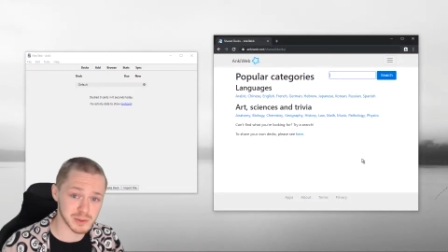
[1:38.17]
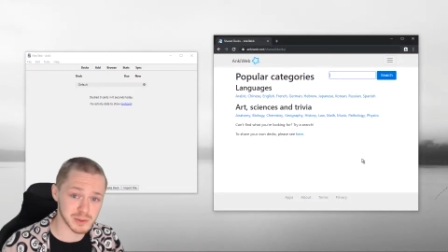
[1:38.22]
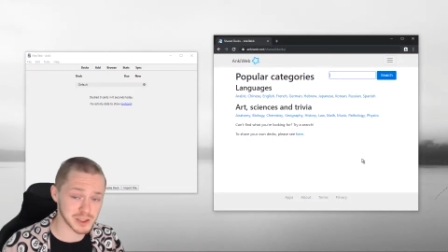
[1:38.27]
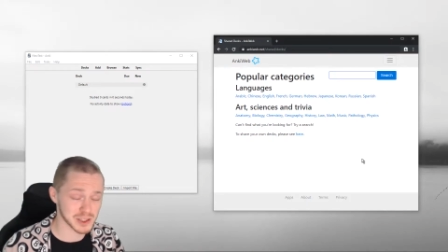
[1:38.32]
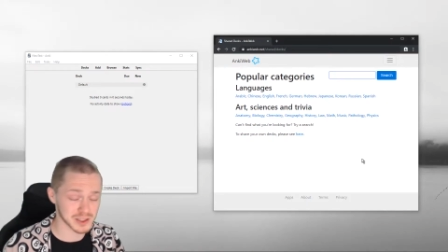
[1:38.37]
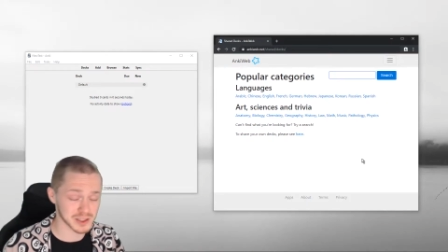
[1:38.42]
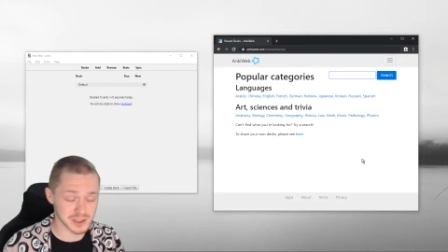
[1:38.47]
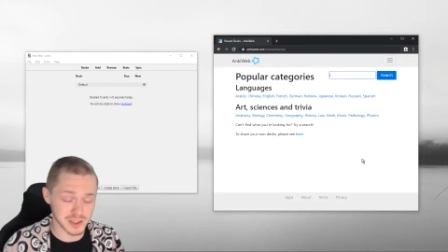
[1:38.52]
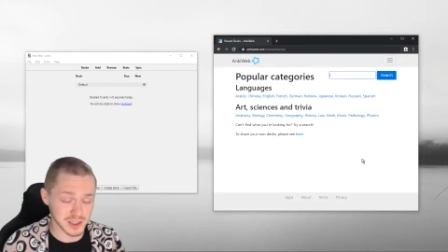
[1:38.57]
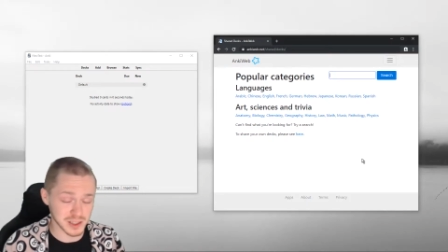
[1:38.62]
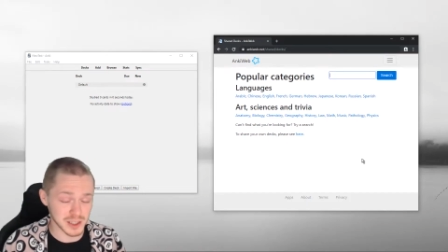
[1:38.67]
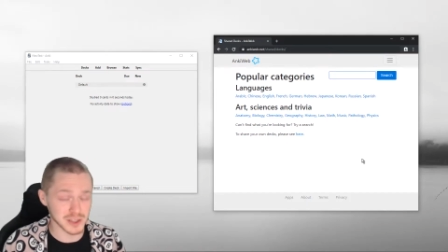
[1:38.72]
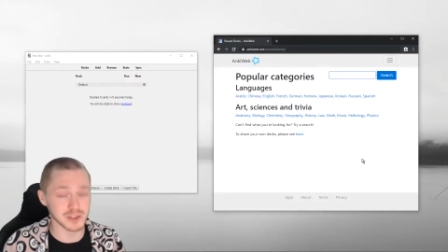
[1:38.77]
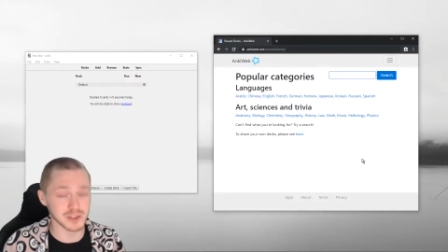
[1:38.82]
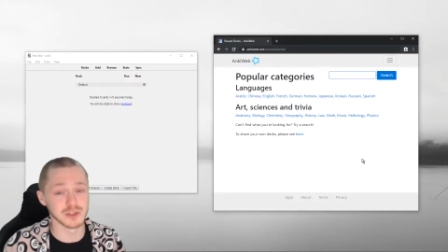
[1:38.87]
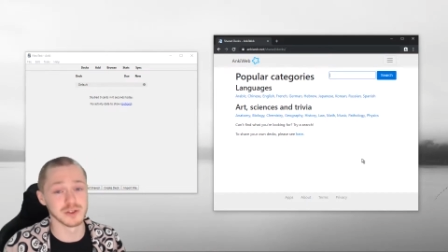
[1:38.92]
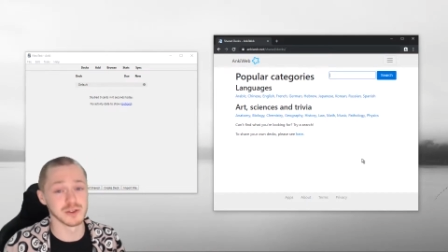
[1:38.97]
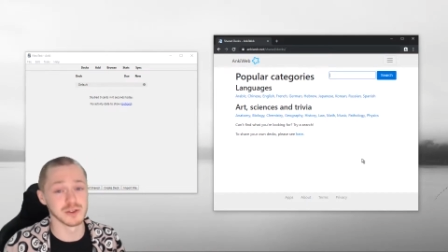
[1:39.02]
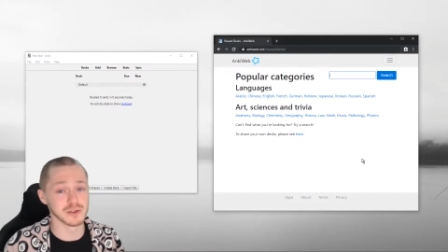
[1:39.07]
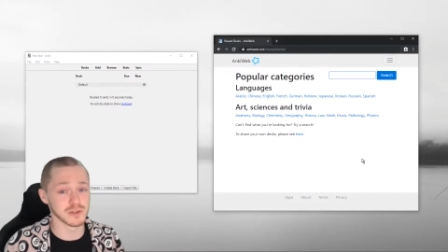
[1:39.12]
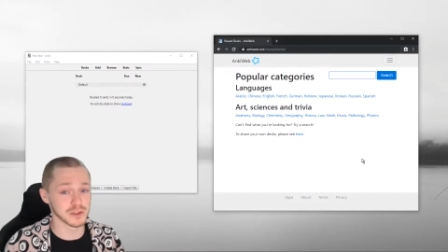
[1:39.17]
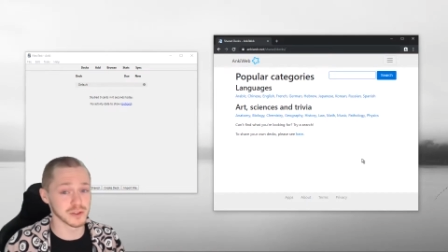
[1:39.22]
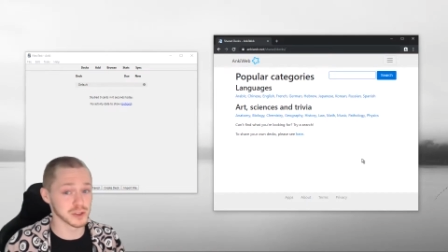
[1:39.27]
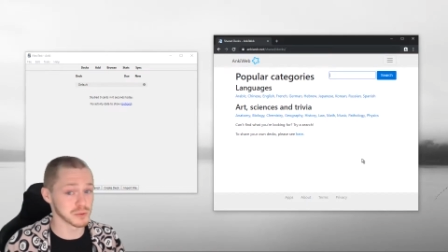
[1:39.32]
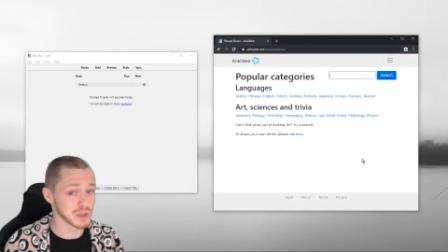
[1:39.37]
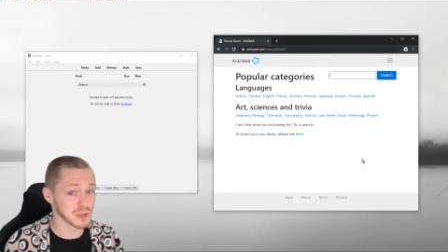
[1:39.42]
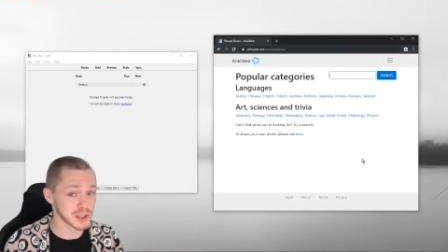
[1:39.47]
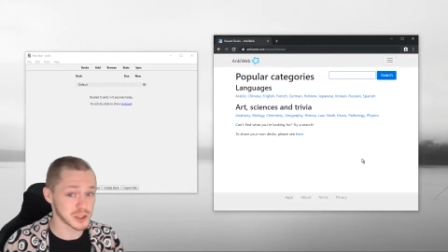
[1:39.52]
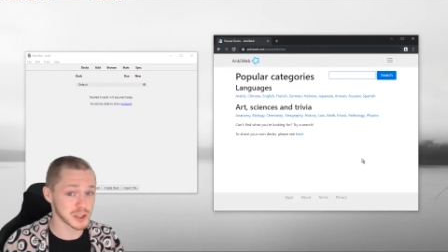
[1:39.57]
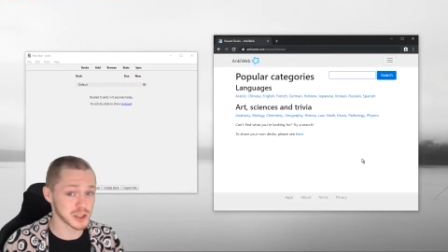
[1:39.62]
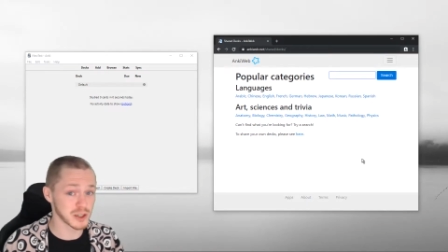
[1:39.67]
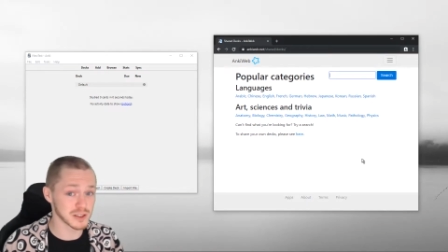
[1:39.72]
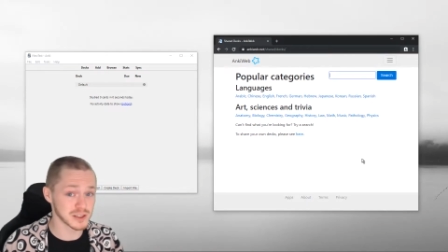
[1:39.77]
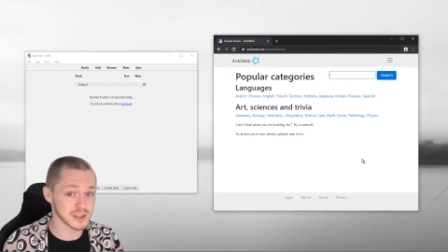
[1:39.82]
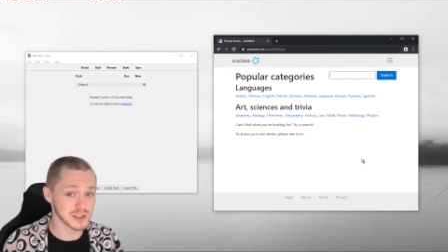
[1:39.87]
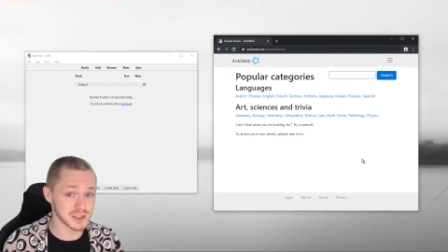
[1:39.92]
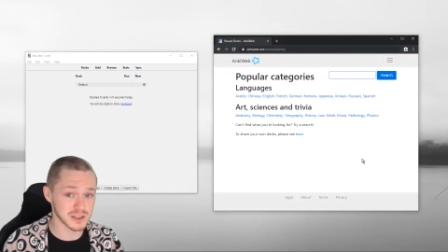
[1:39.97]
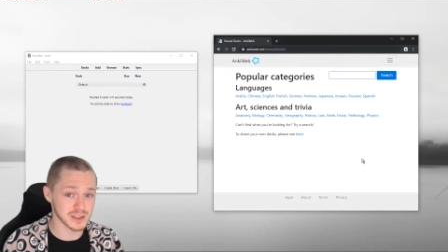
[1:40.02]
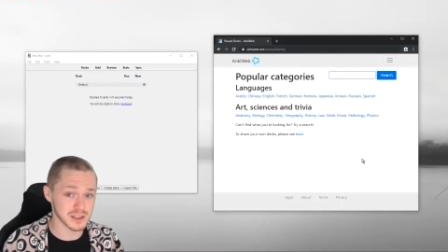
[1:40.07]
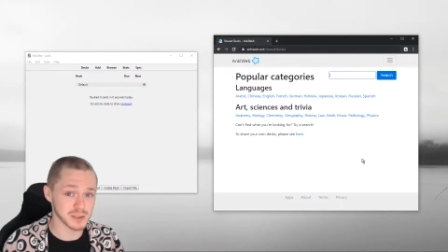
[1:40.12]
which I suggest you do for as much
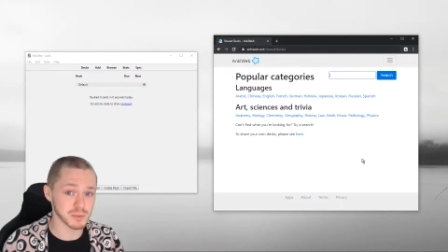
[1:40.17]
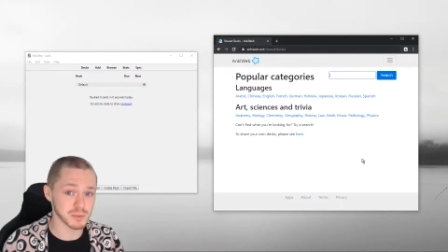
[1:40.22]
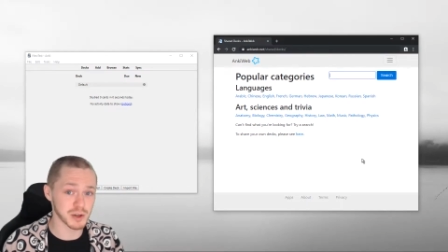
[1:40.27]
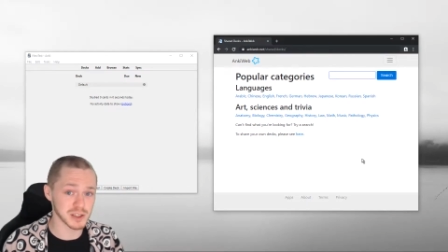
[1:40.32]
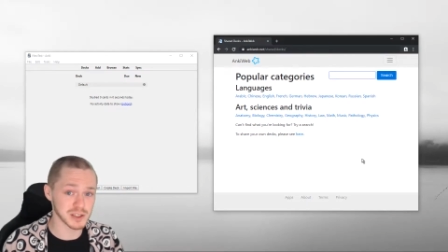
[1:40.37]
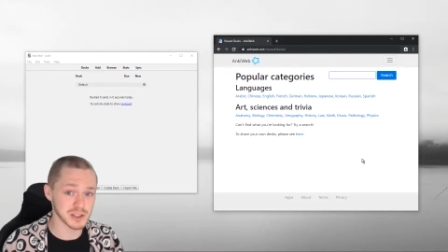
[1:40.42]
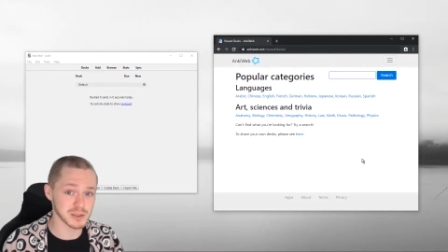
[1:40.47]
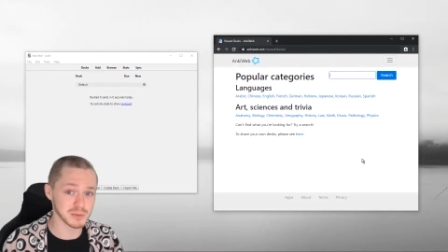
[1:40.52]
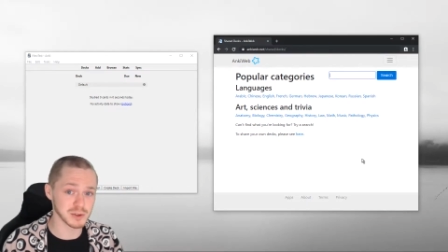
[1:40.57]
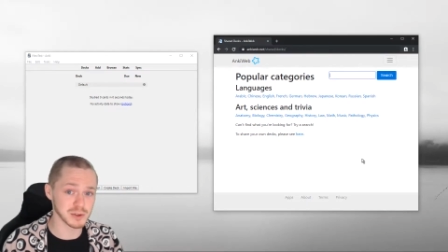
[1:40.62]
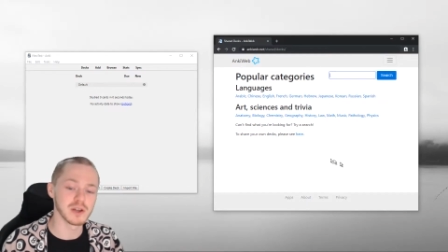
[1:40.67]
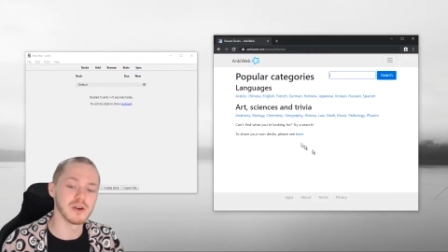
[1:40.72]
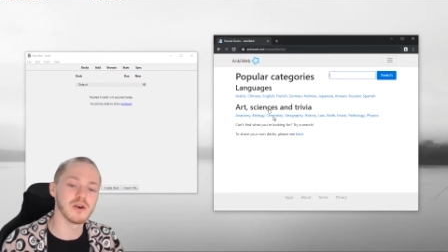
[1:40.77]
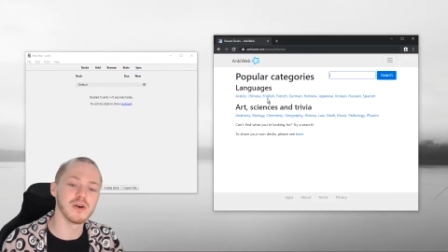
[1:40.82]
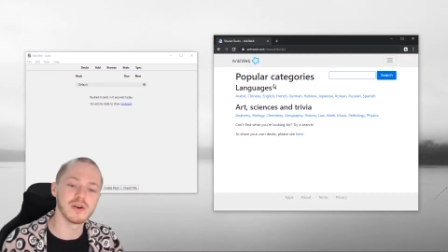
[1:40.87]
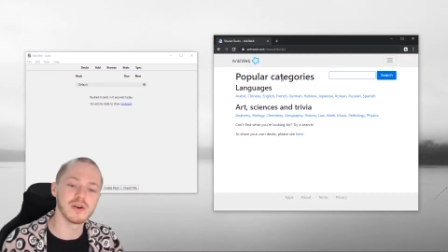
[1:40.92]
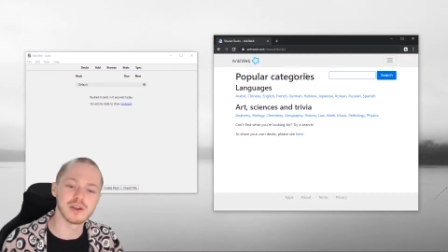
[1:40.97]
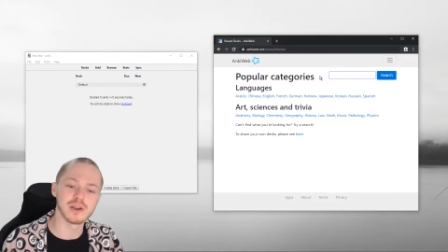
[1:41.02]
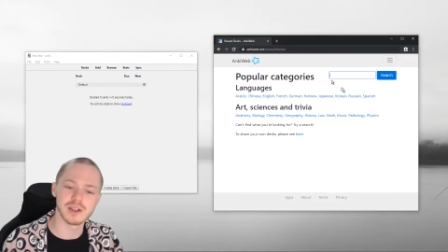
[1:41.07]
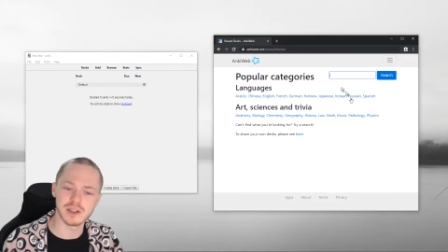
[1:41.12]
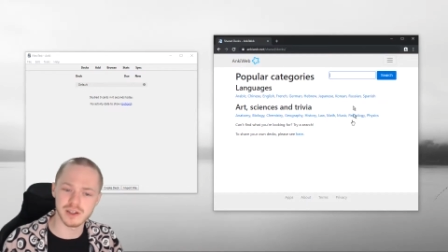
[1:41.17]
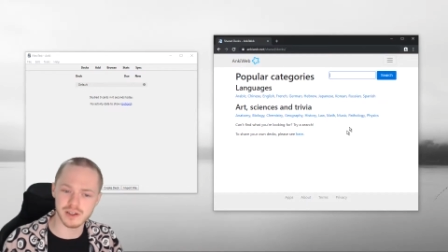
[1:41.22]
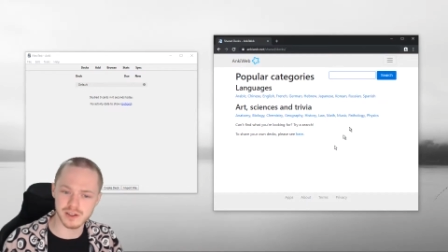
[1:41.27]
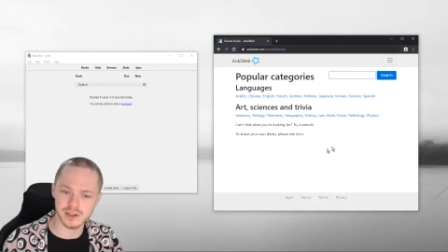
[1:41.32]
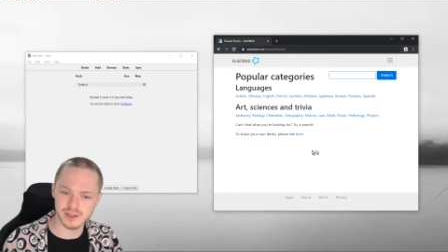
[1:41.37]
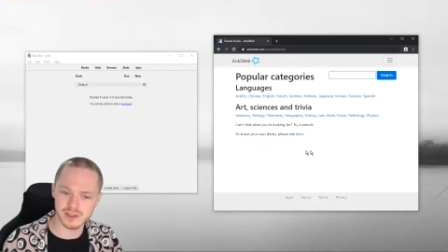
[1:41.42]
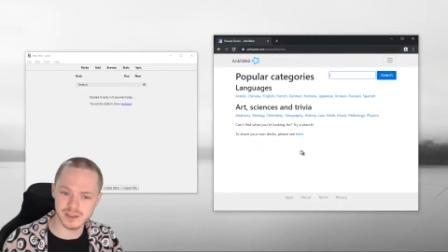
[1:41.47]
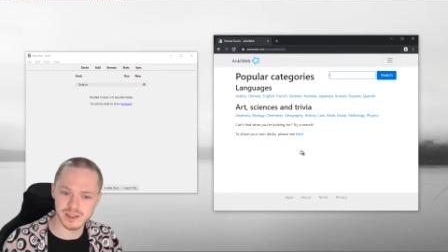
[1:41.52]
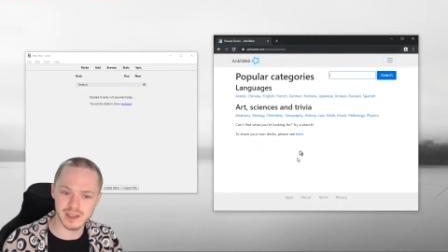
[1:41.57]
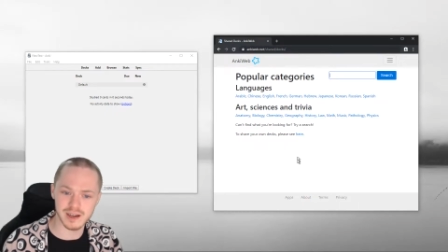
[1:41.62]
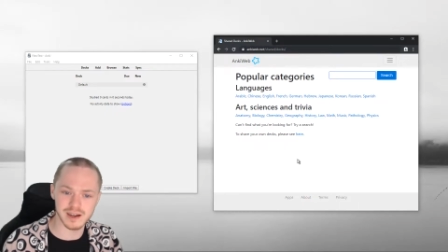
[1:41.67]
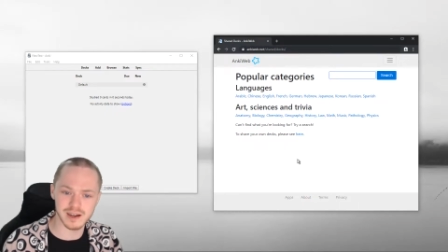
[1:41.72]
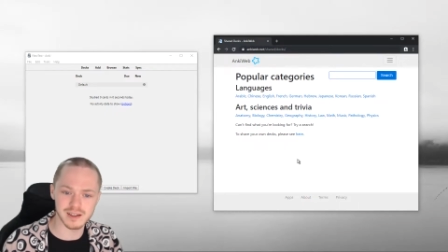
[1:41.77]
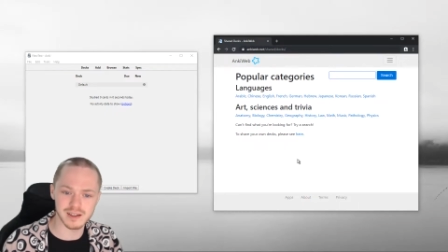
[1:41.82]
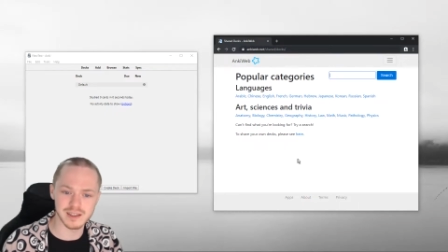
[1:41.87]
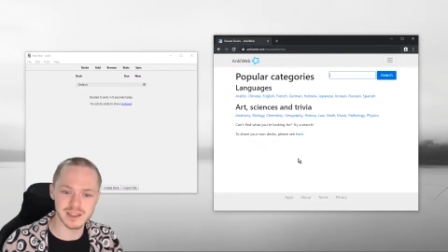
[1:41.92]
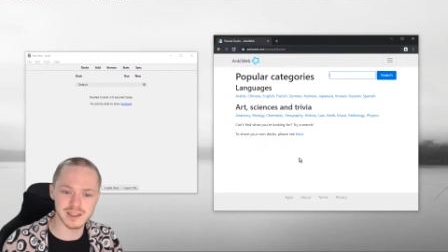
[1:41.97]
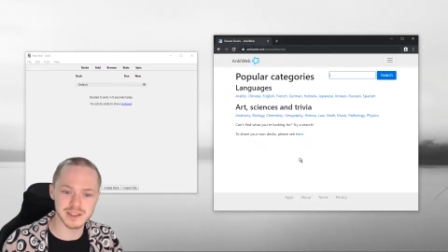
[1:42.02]
content as possible, or you can go to the Anki